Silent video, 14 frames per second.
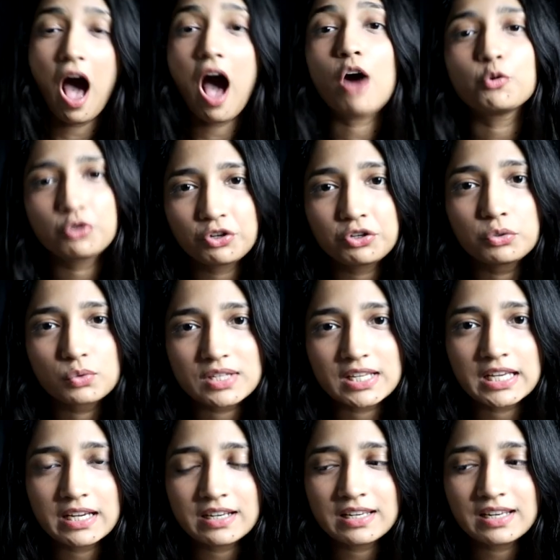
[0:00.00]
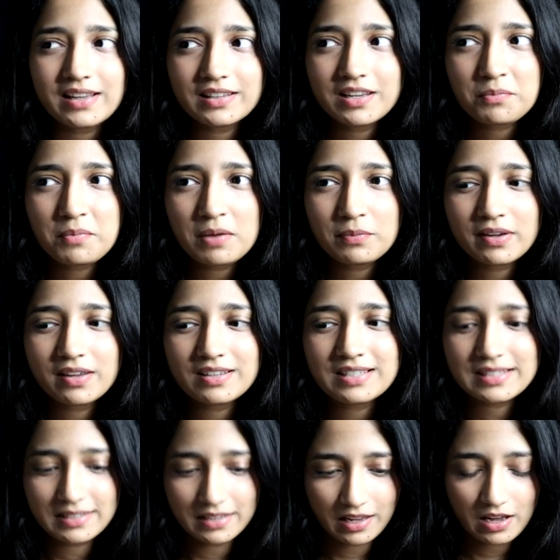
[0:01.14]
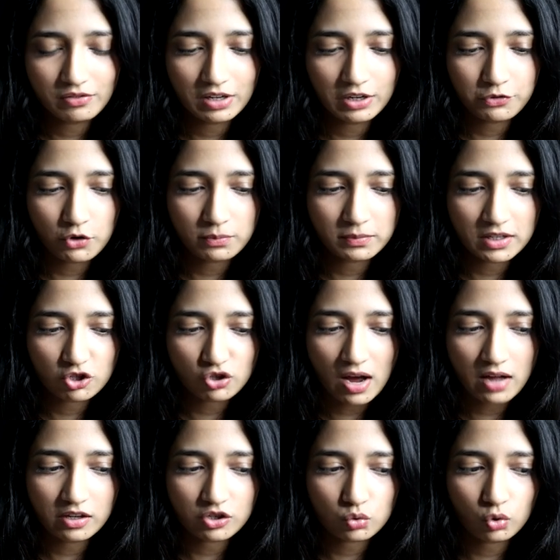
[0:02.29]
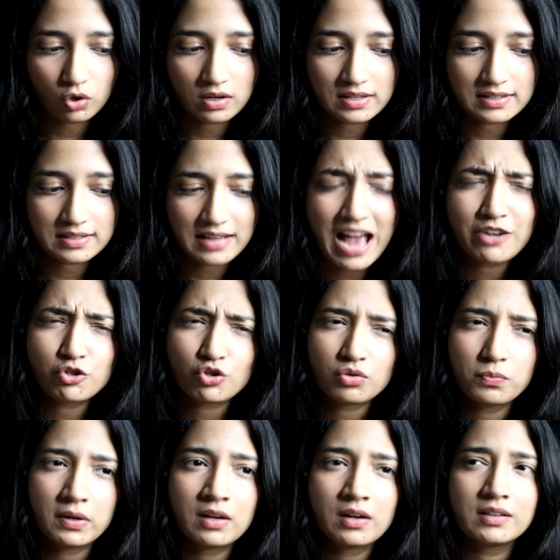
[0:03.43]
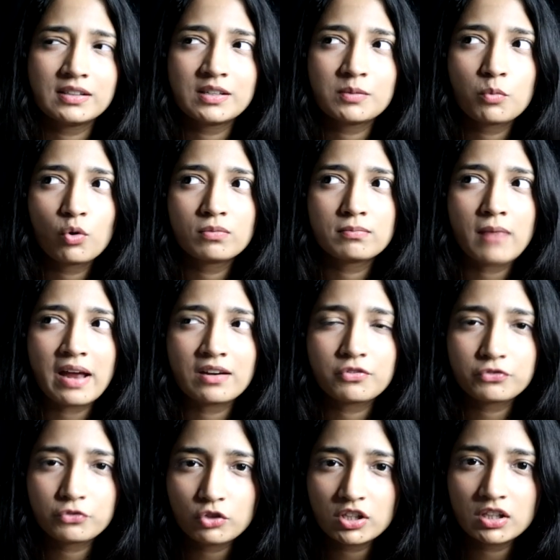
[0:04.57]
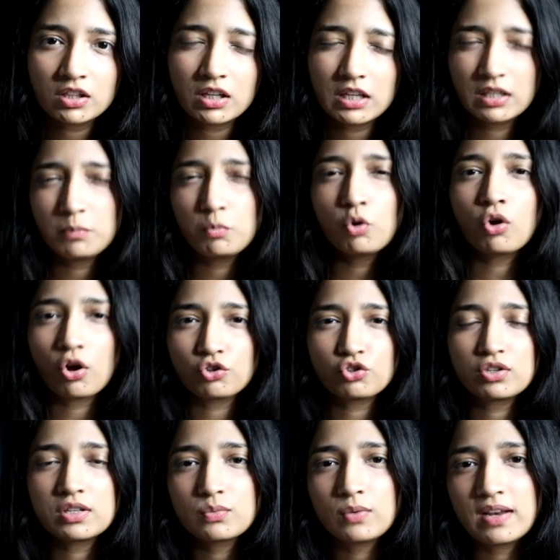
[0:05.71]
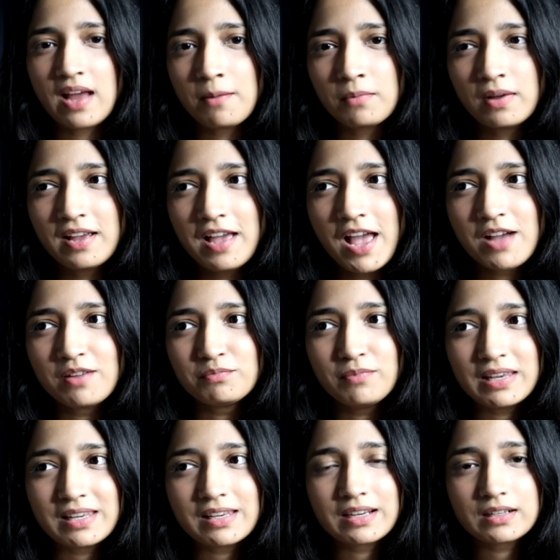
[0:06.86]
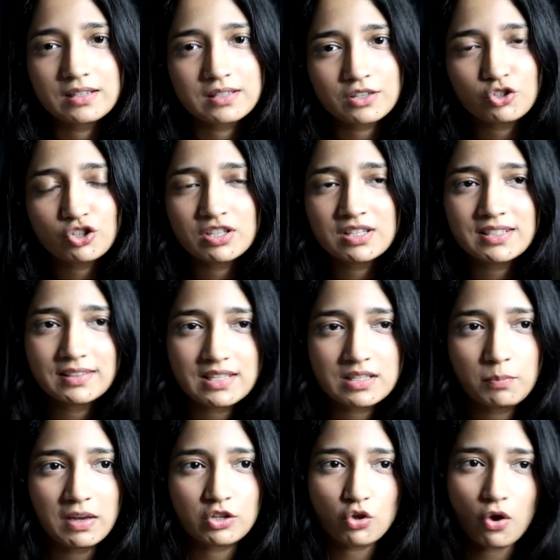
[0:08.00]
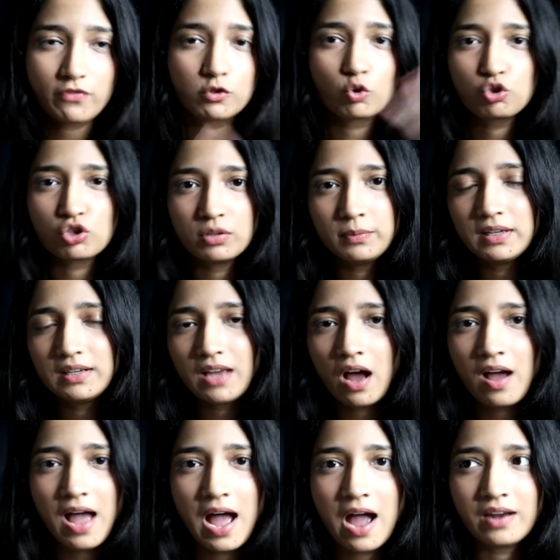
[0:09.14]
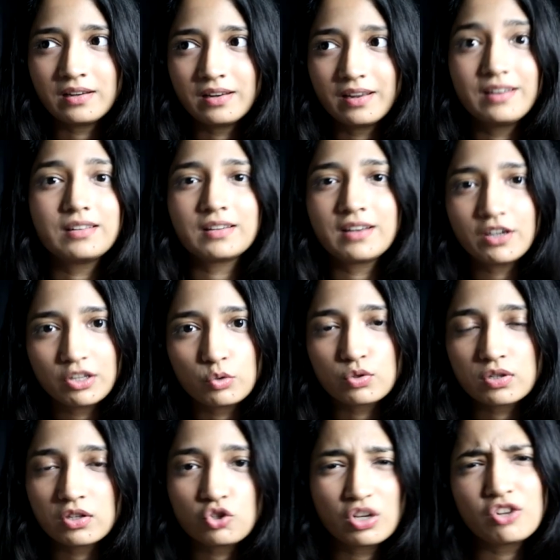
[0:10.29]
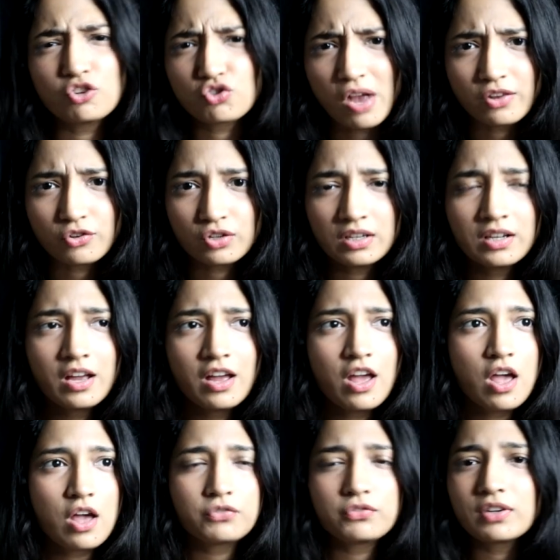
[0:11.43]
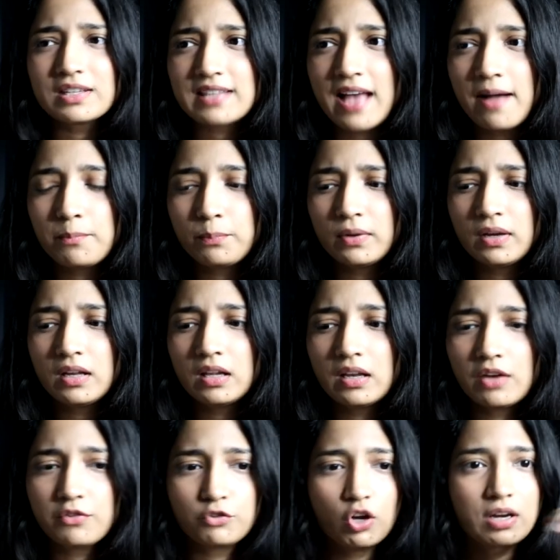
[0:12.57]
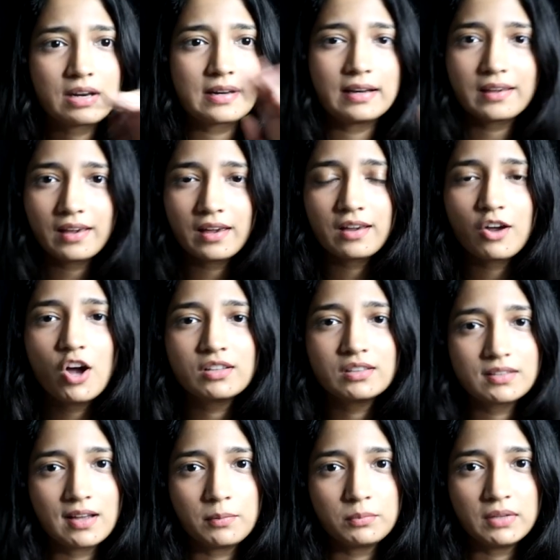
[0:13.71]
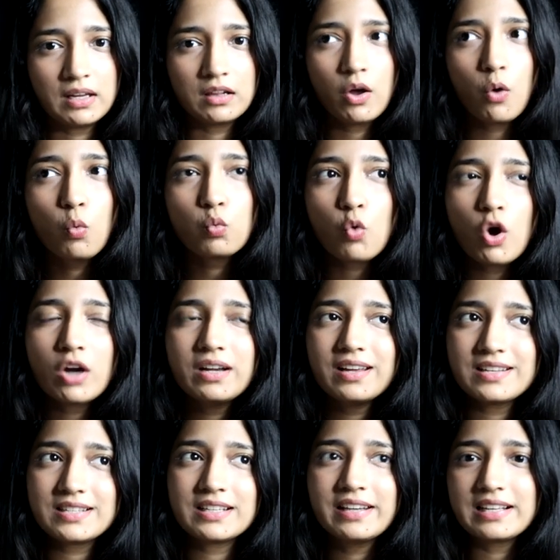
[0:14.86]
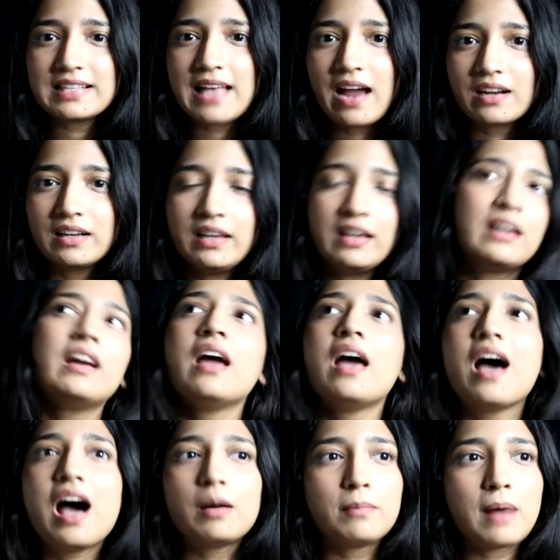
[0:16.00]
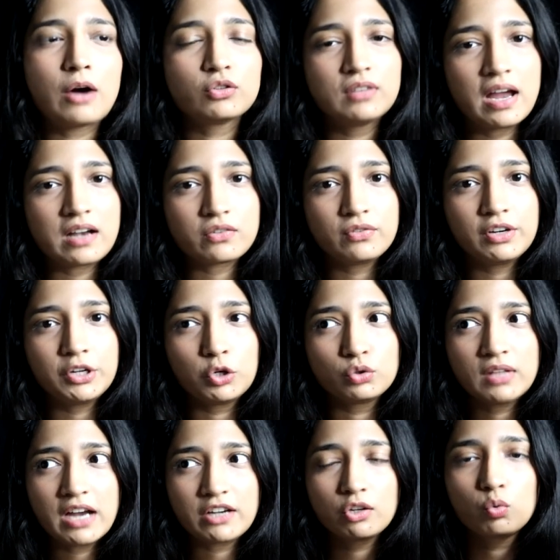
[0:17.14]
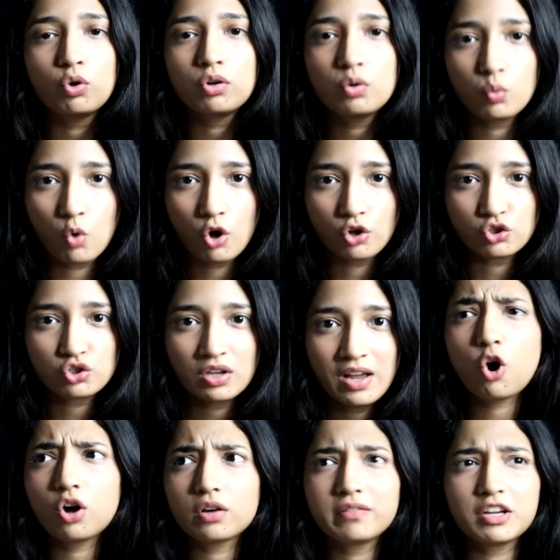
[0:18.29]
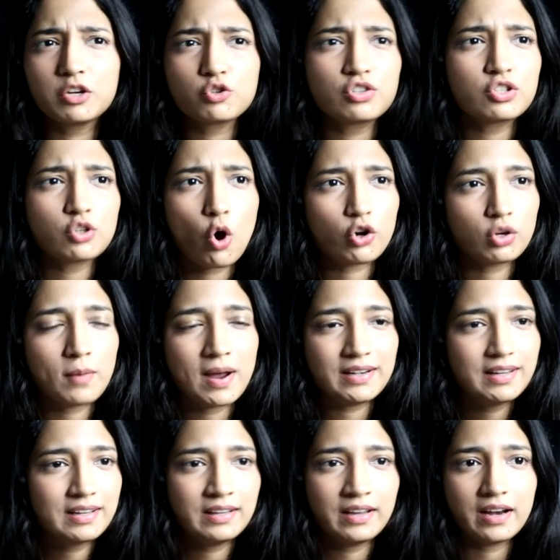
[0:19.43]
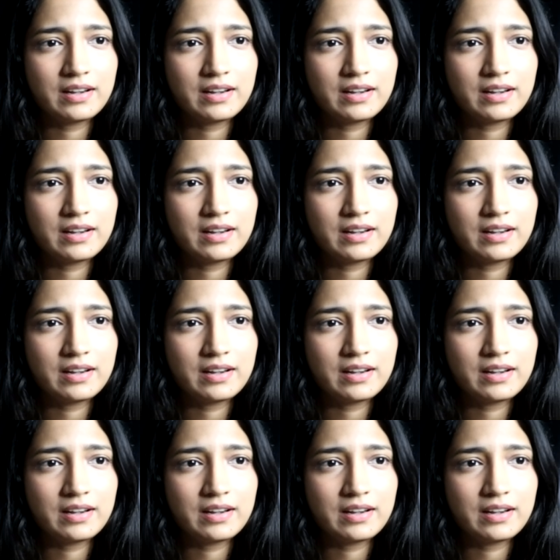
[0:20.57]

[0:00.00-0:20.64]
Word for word: how you're using it. I think my biggest takeaway from this challenge was I should be a little more mindful, a little more conscious when I'm making decisions in the space of social media and internet usage in general. For example, if you're clicking on a thumbnail, what is it exactly about that video that you want to watch, or were you just automatically